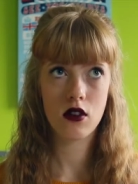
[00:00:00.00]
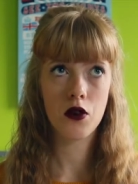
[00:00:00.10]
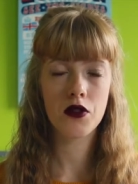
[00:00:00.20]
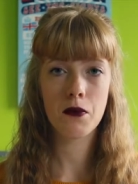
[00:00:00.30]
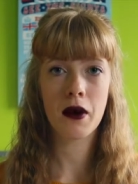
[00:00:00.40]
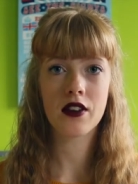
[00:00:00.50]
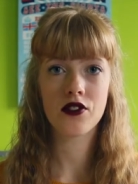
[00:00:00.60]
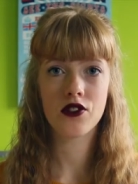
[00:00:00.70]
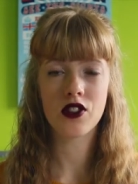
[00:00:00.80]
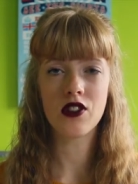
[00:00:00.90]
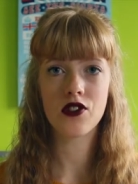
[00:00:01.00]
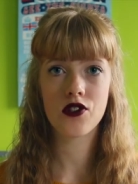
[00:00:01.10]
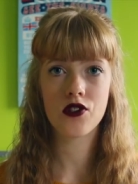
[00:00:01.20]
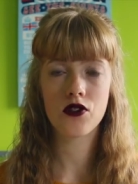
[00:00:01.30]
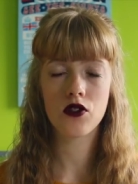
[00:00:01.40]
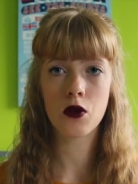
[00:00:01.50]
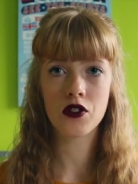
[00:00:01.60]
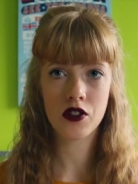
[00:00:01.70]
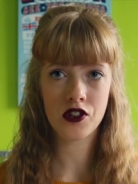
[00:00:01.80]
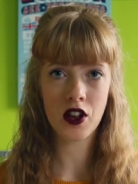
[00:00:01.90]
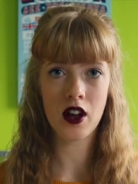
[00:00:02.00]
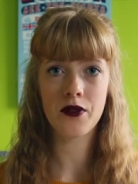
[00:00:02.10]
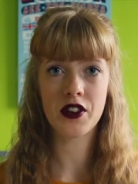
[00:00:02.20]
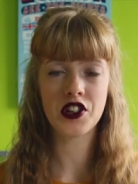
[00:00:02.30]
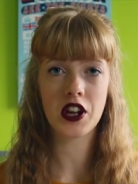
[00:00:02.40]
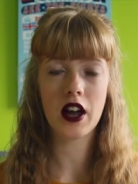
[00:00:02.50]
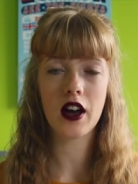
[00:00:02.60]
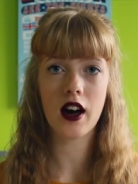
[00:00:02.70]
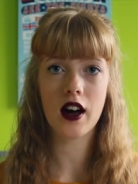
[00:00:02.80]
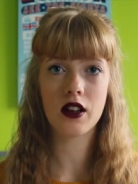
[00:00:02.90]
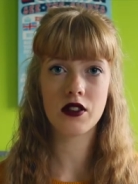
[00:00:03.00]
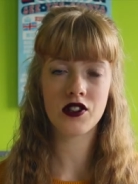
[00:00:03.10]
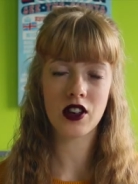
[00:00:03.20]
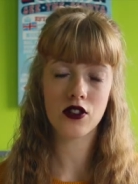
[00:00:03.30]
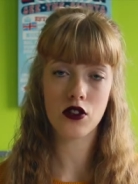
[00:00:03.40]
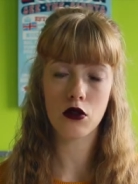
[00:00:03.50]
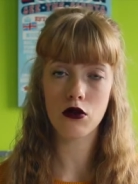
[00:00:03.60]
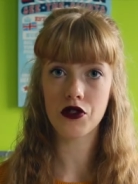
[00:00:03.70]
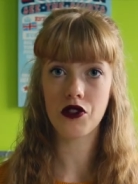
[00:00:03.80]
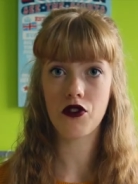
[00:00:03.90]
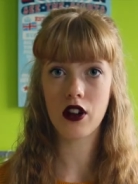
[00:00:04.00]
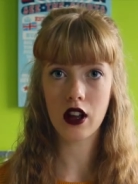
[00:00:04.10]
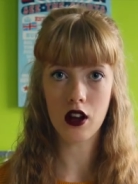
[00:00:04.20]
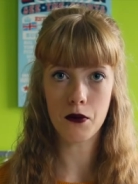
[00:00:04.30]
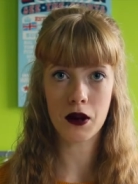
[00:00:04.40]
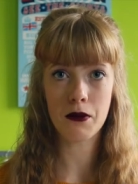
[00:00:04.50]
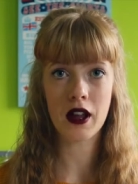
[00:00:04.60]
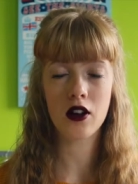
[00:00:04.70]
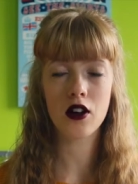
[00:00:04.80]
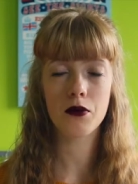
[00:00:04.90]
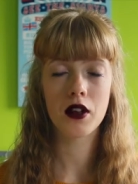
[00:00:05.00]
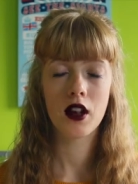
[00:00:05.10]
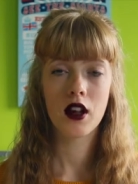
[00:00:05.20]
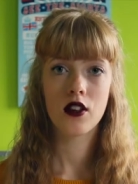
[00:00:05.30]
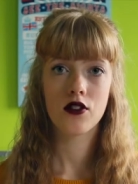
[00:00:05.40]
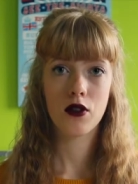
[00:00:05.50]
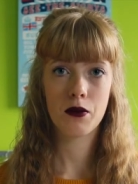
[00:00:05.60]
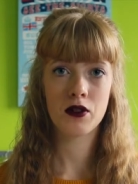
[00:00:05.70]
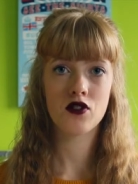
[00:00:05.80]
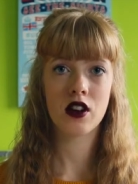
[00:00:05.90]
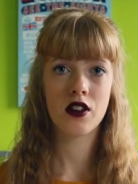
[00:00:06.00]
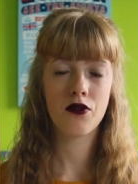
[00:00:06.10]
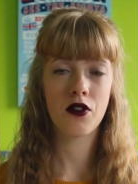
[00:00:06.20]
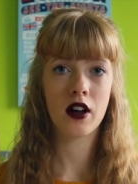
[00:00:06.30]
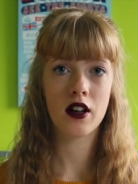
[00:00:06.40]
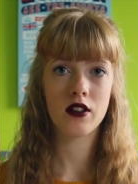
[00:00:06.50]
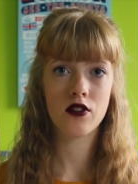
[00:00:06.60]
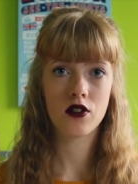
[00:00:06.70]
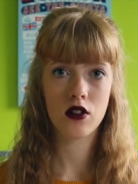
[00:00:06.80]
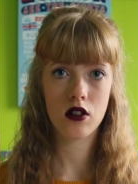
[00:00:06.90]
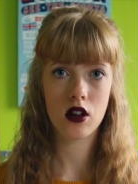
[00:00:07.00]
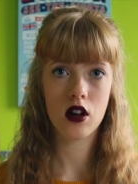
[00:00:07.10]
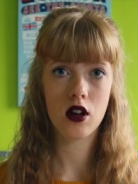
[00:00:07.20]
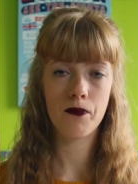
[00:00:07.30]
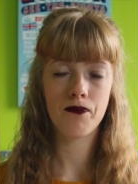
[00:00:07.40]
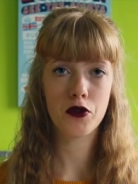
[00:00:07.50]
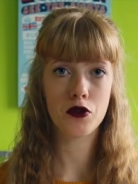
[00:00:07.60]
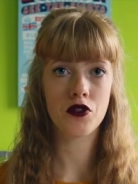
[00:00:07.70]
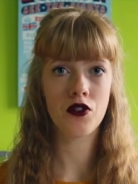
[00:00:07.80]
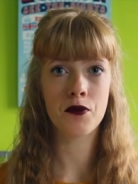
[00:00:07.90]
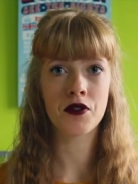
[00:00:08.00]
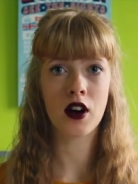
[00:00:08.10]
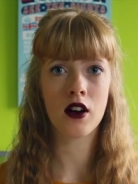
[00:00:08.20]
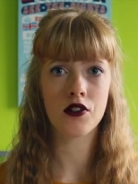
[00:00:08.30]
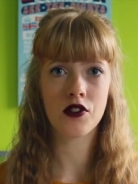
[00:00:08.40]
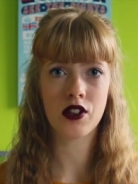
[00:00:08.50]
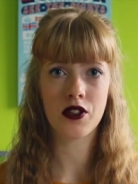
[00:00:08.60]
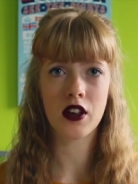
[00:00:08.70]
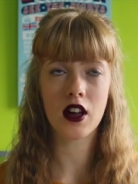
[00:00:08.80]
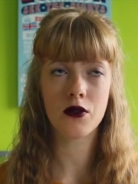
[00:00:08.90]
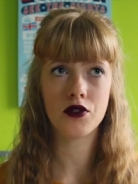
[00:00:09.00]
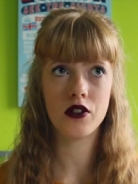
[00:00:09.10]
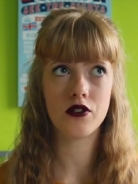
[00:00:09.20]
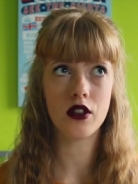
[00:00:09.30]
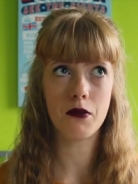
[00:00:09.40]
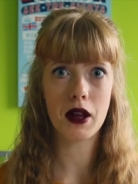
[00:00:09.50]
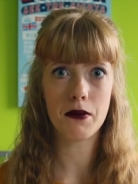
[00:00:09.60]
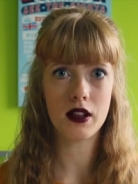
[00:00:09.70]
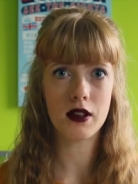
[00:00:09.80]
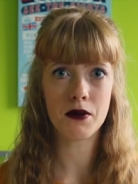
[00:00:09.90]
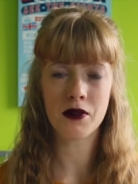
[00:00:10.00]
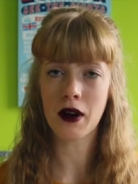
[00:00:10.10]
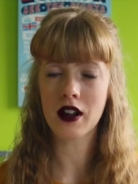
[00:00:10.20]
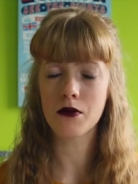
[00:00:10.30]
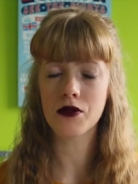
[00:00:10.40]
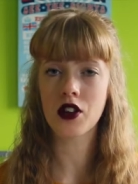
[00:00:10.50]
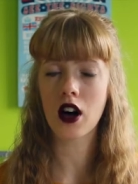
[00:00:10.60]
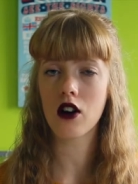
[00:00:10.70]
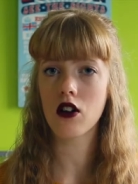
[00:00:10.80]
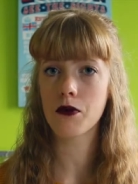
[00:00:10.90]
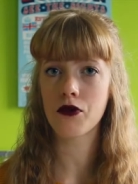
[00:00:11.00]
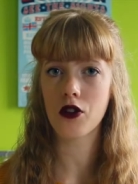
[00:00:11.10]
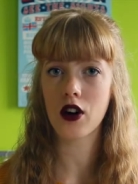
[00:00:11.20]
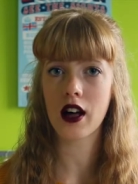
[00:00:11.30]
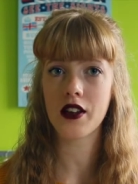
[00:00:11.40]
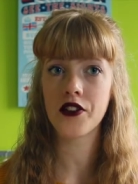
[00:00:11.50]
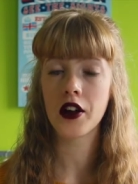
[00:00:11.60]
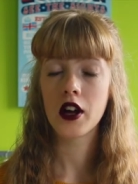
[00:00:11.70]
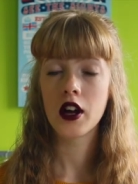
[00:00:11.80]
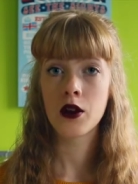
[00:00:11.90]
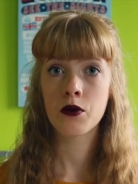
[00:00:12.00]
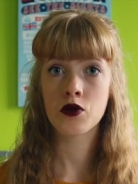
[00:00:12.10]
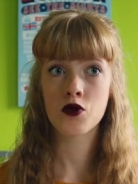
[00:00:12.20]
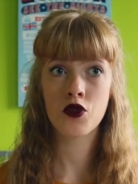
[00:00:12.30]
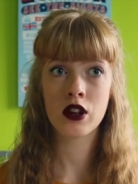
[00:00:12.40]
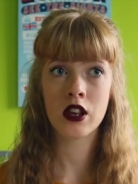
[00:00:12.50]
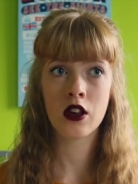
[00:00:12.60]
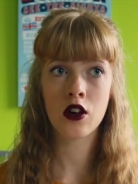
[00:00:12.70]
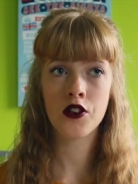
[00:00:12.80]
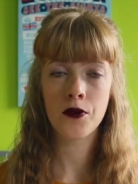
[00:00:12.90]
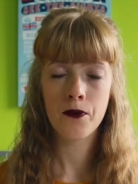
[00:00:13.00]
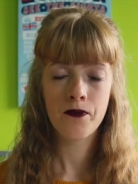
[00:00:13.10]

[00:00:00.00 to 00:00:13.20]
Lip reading: over the past, since towards the start of this year, I decided to go cruelty free on my makeup. So I've been trying to find cruelty free mascaras because I think I was using the Maybelline Miss Manga mascara beforehand, which was really good.